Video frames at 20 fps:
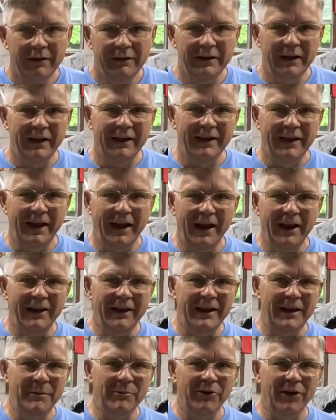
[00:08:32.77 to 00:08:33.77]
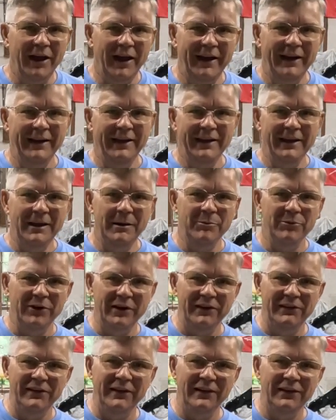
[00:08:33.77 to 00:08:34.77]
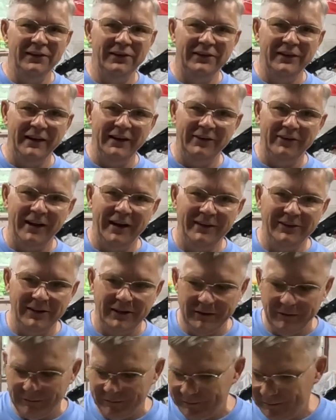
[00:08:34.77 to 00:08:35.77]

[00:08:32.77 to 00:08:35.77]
Take care, keep riding, keep wrenching, and stay crazy.